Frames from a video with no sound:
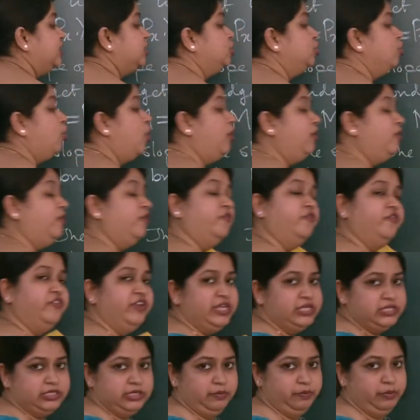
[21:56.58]
is not
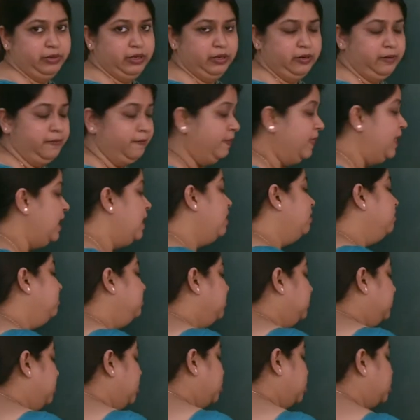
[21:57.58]
feasible.
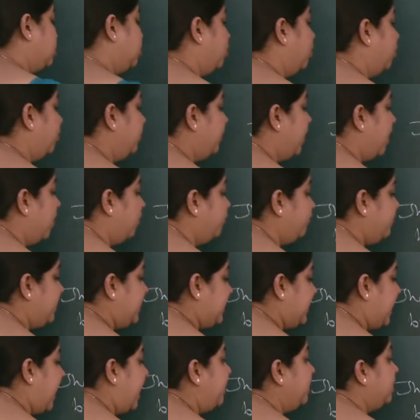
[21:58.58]
So now we
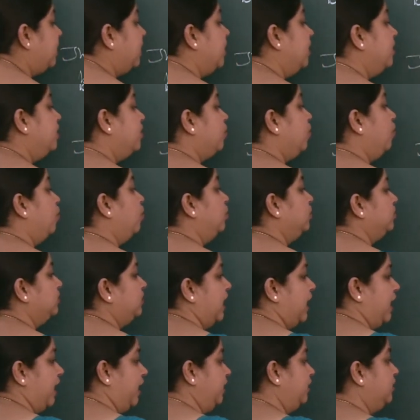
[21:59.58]
can conclude
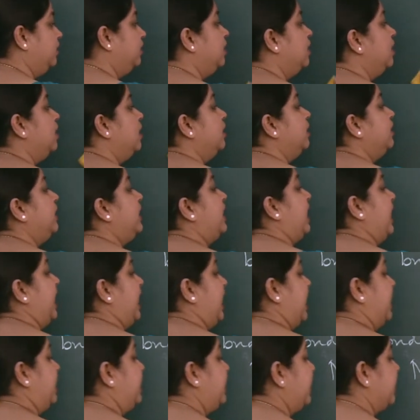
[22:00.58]
that
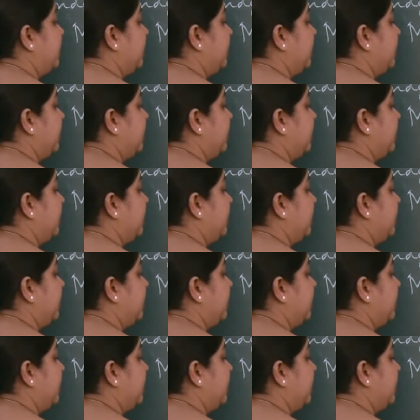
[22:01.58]
any